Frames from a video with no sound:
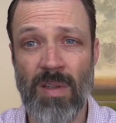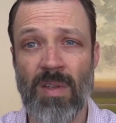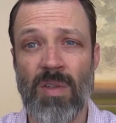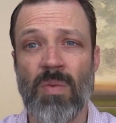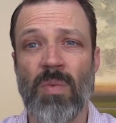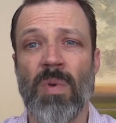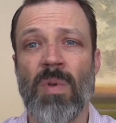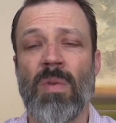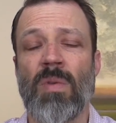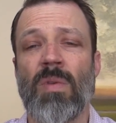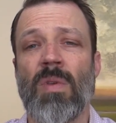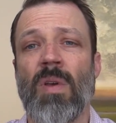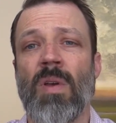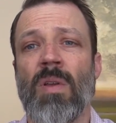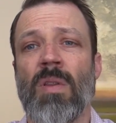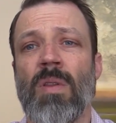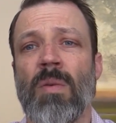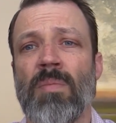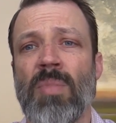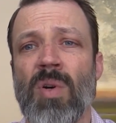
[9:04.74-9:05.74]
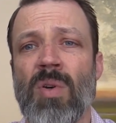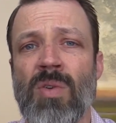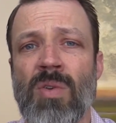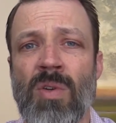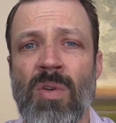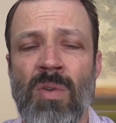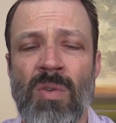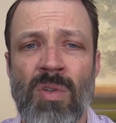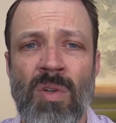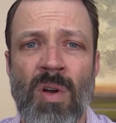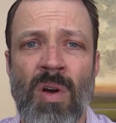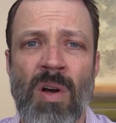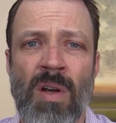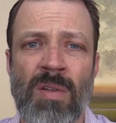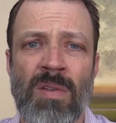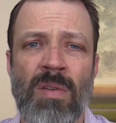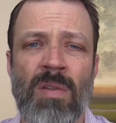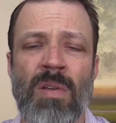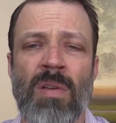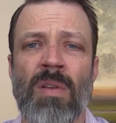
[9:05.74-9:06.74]
this with the person who's
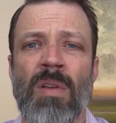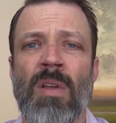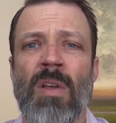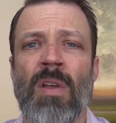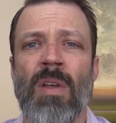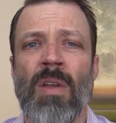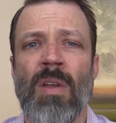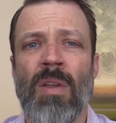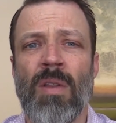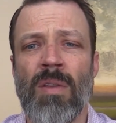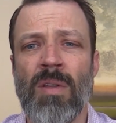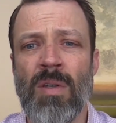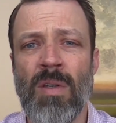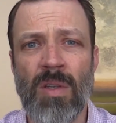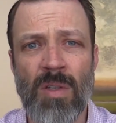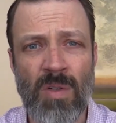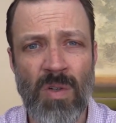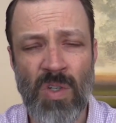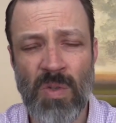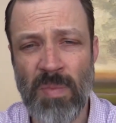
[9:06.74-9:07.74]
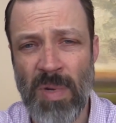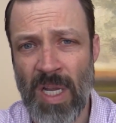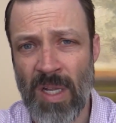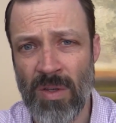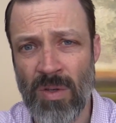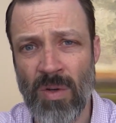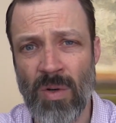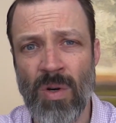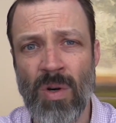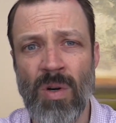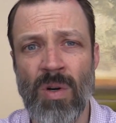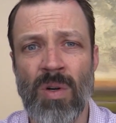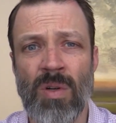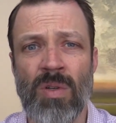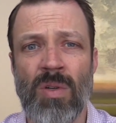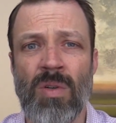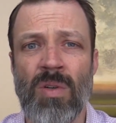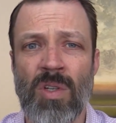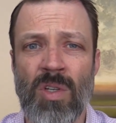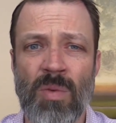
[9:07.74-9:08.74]
caused the disrespect or
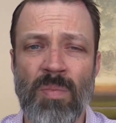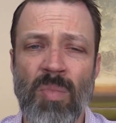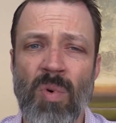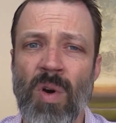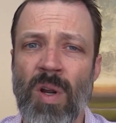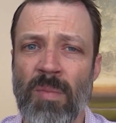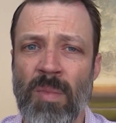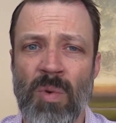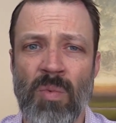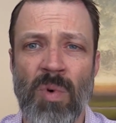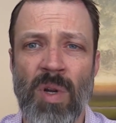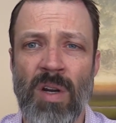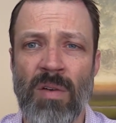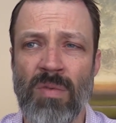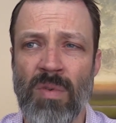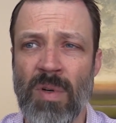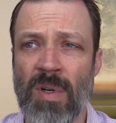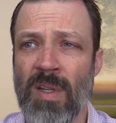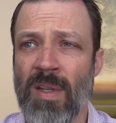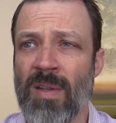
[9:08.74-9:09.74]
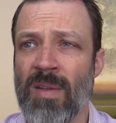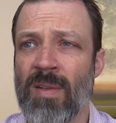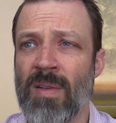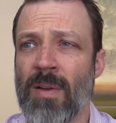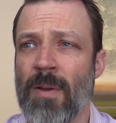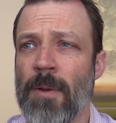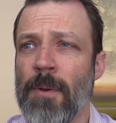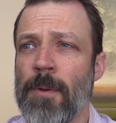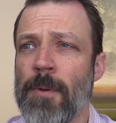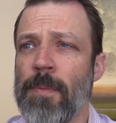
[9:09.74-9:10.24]
hurt or disappointment, whatever it is.